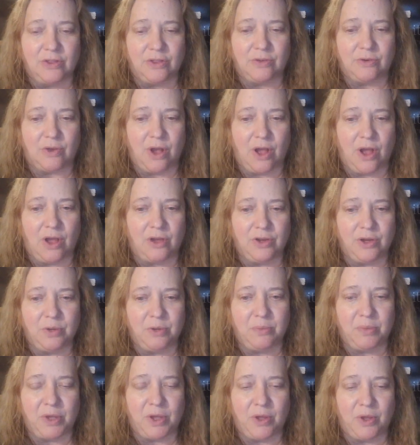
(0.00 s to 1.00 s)
through all your
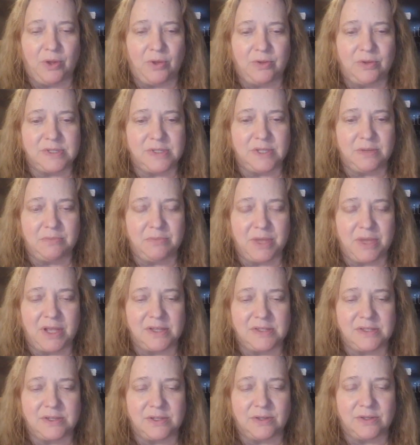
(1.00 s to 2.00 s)
bones and
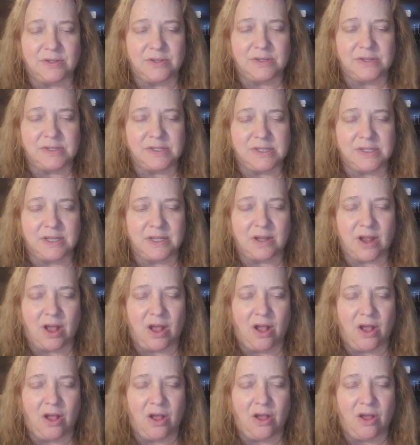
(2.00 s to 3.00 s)
muscles and
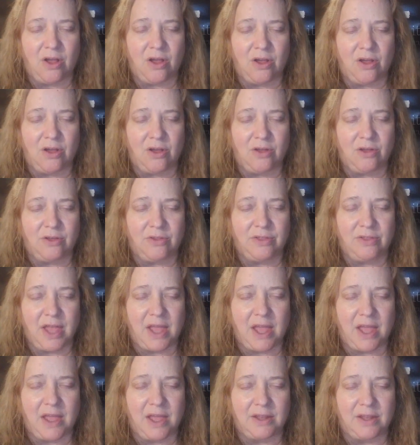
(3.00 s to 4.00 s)
all
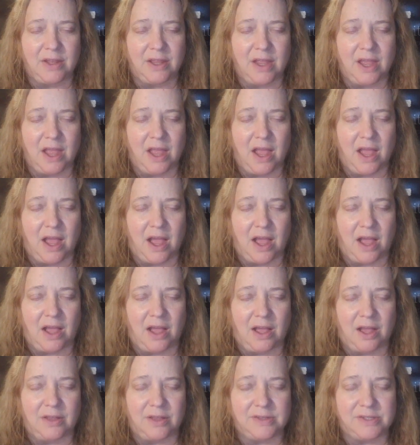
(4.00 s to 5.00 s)
that
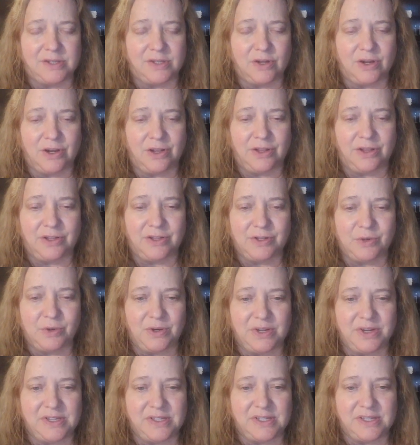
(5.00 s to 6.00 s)
uh,
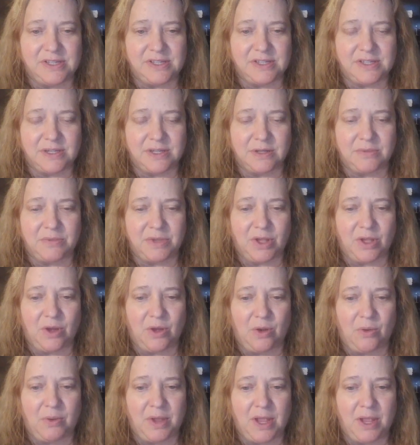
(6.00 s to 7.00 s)
circulatory system, the
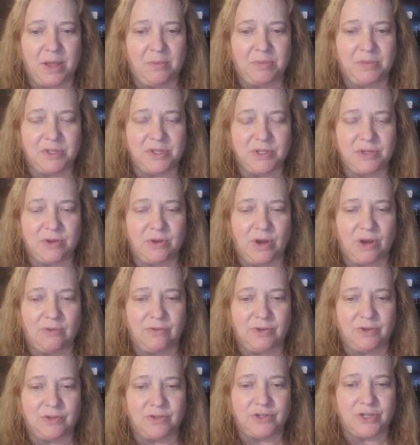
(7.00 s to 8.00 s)
whole way up into our
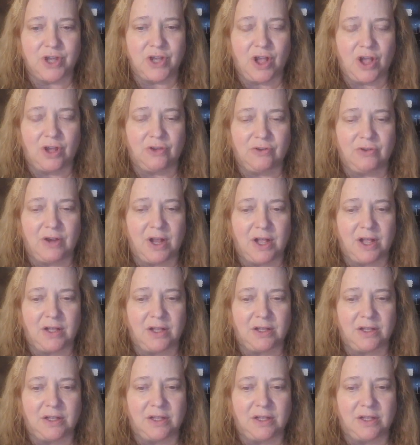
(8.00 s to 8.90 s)
root chakra.